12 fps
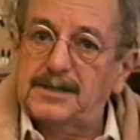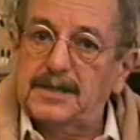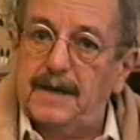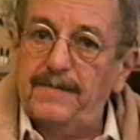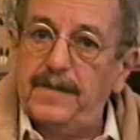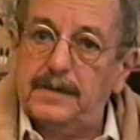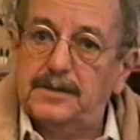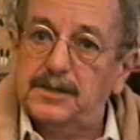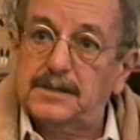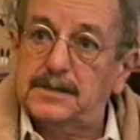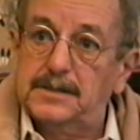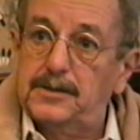stuff, and
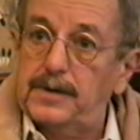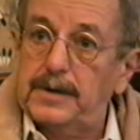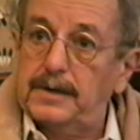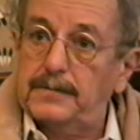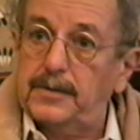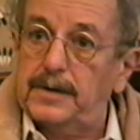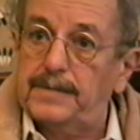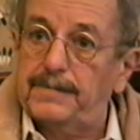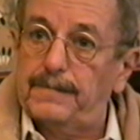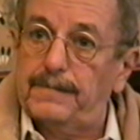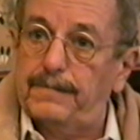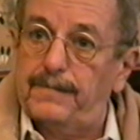just doing it with
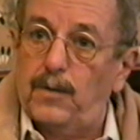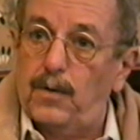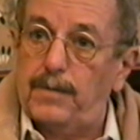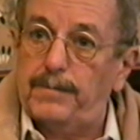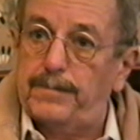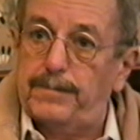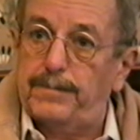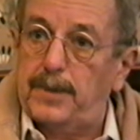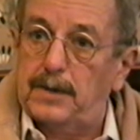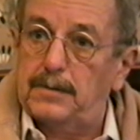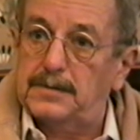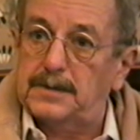4
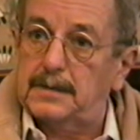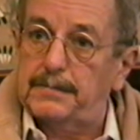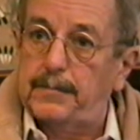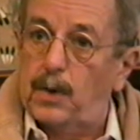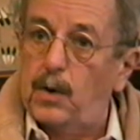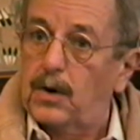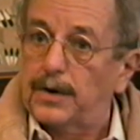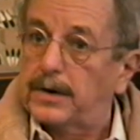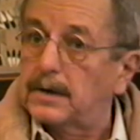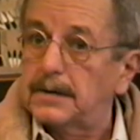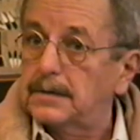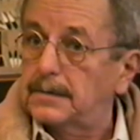poles and a board,